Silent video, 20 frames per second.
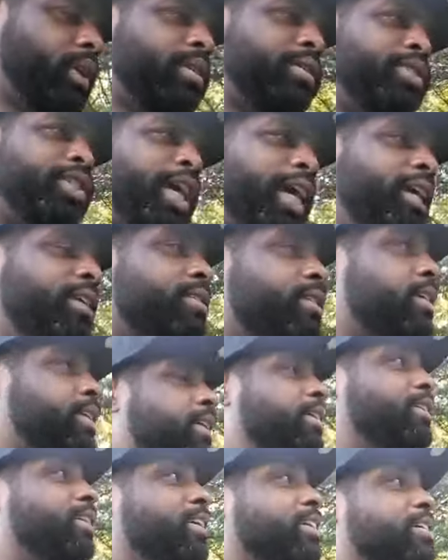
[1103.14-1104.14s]

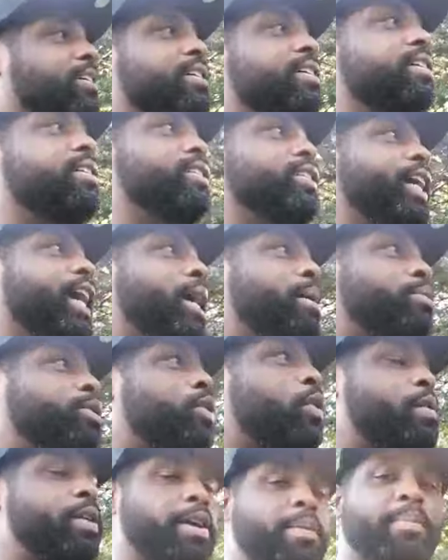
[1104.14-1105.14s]
JT, look, James,
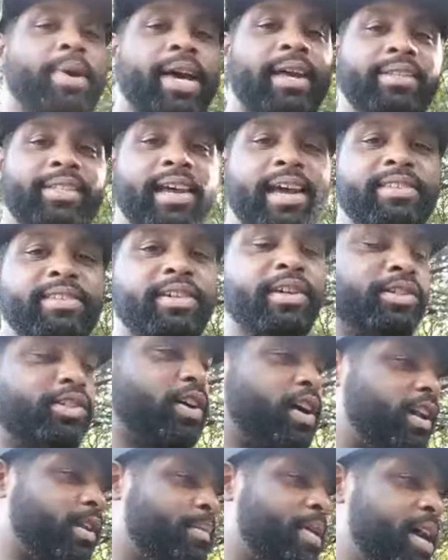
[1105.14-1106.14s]
Tony, and Mike Tyson, could
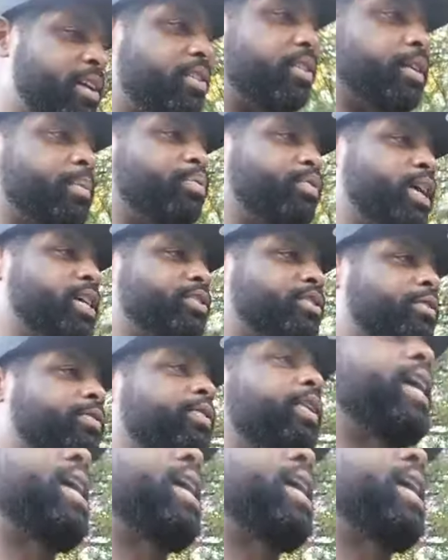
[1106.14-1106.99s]
y'all imagine the pressure for